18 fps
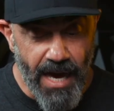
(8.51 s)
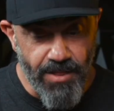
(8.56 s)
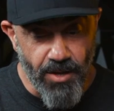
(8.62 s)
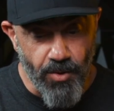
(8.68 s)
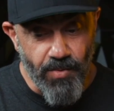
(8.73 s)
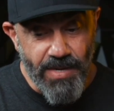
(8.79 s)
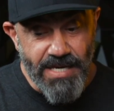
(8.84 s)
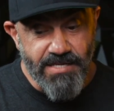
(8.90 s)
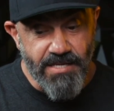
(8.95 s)
And
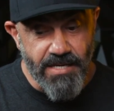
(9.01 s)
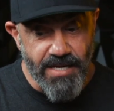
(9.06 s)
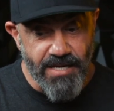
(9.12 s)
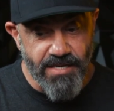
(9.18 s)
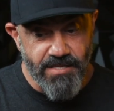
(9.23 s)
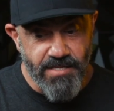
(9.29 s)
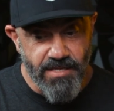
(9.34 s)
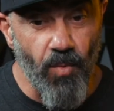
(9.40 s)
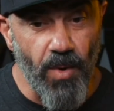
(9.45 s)
the reason
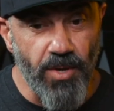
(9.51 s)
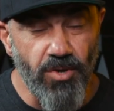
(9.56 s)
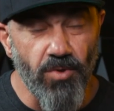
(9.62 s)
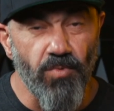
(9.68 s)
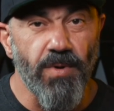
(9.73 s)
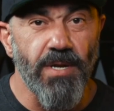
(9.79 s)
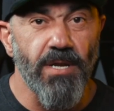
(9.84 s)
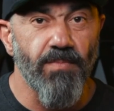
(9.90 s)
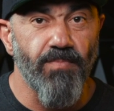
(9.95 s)
is when
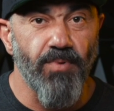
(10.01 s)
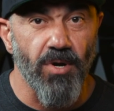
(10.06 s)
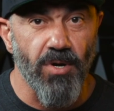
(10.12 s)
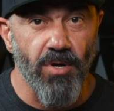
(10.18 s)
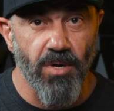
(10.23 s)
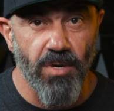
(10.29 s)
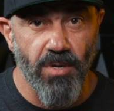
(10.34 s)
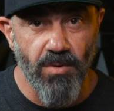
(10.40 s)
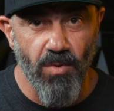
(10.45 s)
you read a
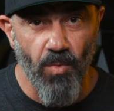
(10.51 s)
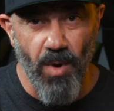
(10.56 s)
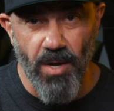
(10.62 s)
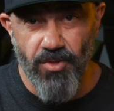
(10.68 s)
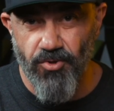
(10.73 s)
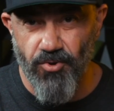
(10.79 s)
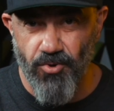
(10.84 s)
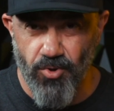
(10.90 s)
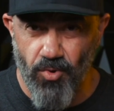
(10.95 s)
book
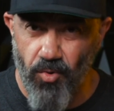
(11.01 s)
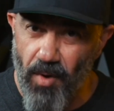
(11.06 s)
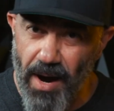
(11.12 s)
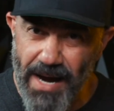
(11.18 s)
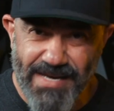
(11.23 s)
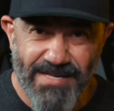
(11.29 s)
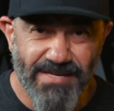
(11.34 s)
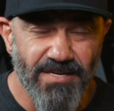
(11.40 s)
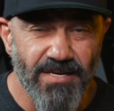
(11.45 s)
once or
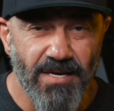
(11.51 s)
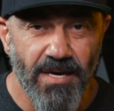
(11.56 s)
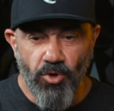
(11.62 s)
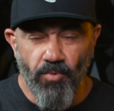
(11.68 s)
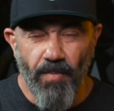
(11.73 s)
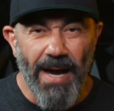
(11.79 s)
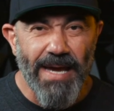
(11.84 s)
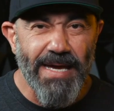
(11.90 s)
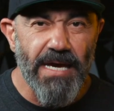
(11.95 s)
twice,
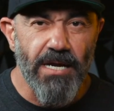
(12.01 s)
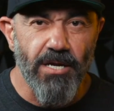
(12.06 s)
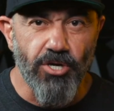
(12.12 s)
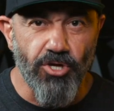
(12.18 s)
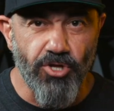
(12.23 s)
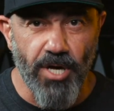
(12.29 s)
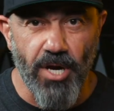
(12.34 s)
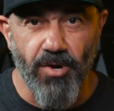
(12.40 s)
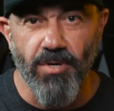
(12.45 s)
you might get a
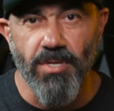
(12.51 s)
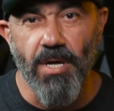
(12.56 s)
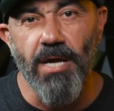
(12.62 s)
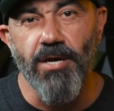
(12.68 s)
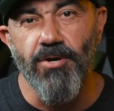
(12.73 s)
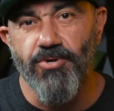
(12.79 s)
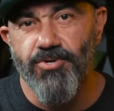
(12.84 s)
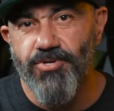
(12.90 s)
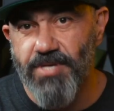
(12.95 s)
general
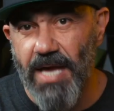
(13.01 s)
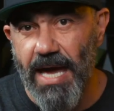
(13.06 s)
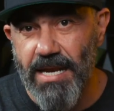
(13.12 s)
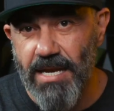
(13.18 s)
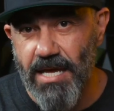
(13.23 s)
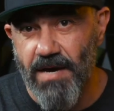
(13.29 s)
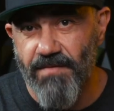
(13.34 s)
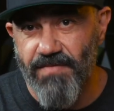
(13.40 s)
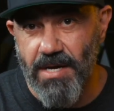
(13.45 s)

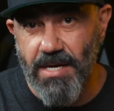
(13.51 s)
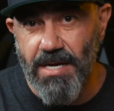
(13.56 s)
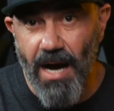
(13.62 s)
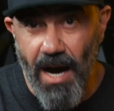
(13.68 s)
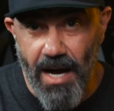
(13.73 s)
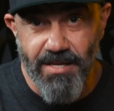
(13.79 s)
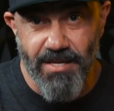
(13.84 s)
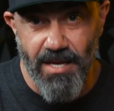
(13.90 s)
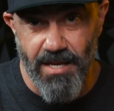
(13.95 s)
understanding of the
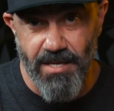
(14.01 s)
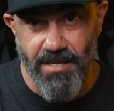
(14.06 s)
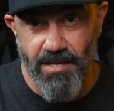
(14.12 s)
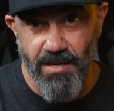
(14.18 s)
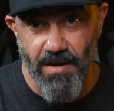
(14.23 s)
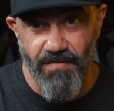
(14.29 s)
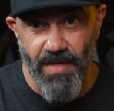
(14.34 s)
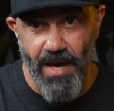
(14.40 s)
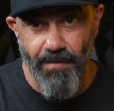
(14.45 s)

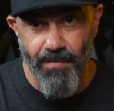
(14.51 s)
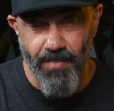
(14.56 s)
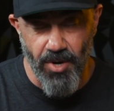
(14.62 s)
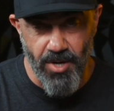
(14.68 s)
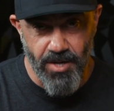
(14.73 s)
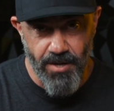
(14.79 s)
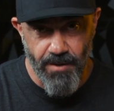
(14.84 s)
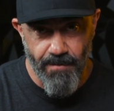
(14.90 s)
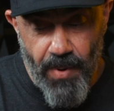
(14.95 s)
content of that
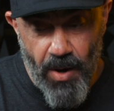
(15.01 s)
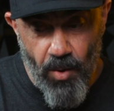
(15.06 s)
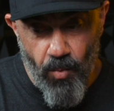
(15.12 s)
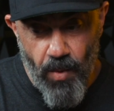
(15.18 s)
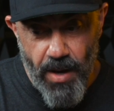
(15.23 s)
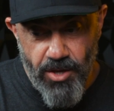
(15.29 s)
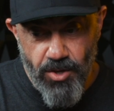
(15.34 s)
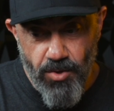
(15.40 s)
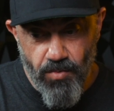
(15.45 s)
book. But
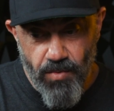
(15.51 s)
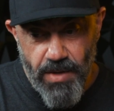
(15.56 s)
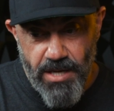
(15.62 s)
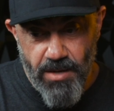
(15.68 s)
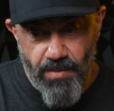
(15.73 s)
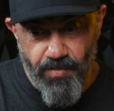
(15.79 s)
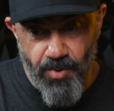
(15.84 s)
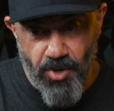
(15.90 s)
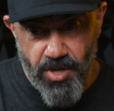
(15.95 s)
when you
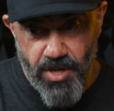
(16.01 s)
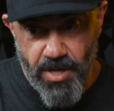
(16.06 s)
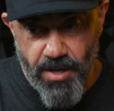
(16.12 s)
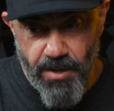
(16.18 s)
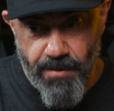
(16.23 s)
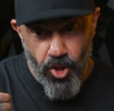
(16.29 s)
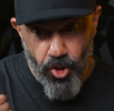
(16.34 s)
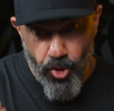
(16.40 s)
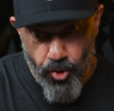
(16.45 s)
read a
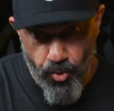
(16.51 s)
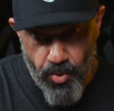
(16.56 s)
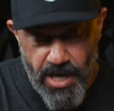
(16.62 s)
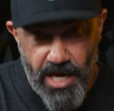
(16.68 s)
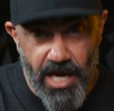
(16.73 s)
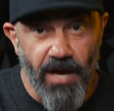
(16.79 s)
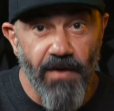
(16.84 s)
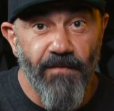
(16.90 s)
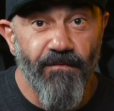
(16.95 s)
book
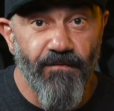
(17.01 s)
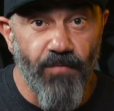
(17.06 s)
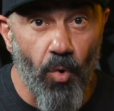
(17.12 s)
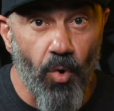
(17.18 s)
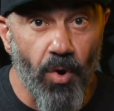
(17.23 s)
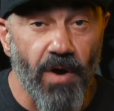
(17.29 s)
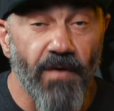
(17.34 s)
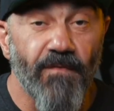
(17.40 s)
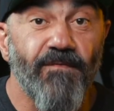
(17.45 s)
3,
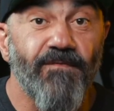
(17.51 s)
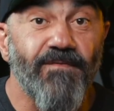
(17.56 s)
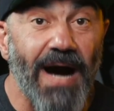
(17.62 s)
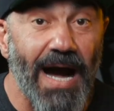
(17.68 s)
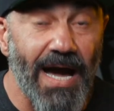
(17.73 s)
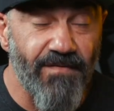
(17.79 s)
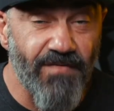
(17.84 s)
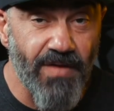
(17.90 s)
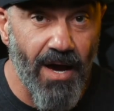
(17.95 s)
4,
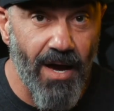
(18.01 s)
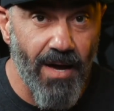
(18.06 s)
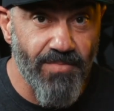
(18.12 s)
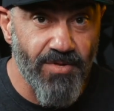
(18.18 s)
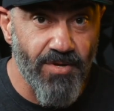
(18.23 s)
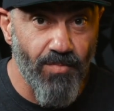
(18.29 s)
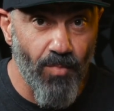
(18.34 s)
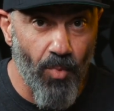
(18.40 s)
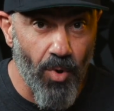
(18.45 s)
5
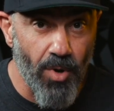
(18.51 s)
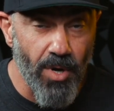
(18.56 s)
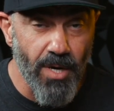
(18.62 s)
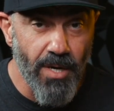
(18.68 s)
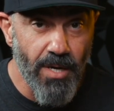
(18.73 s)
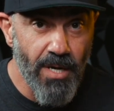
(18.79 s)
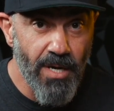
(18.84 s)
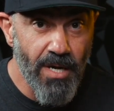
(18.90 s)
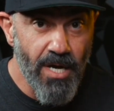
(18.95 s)
times and
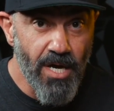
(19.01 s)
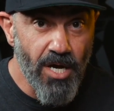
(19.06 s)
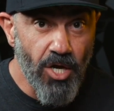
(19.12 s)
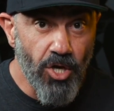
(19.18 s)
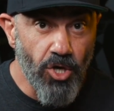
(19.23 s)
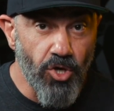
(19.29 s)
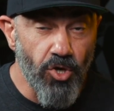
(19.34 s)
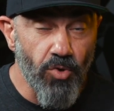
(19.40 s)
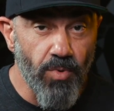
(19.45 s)
more,
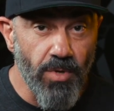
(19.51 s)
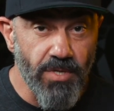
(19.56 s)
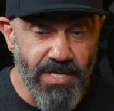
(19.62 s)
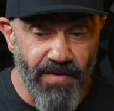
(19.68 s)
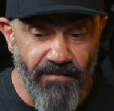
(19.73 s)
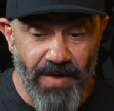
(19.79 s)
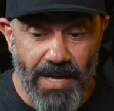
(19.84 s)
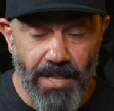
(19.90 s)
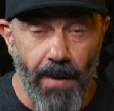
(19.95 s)
you will
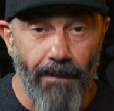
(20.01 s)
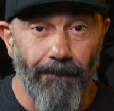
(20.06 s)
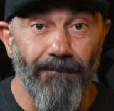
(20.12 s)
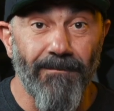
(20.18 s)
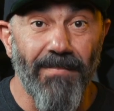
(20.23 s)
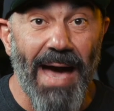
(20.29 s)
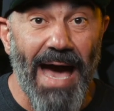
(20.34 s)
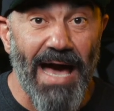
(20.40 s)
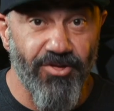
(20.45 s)
develop
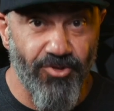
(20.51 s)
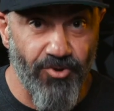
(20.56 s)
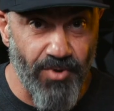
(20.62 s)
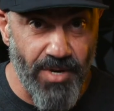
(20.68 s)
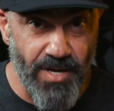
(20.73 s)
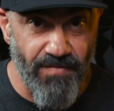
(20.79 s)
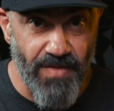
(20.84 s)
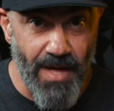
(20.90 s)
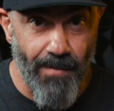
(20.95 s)

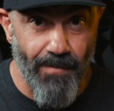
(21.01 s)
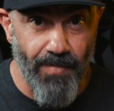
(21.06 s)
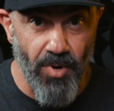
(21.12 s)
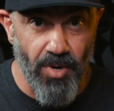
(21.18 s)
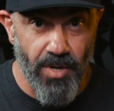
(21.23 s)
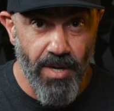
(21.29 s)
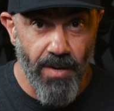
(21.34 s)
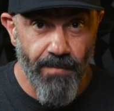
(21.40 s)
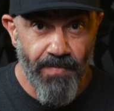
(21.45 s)
mastery of that
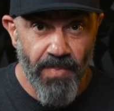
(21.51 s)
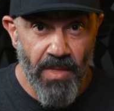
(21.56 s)
book.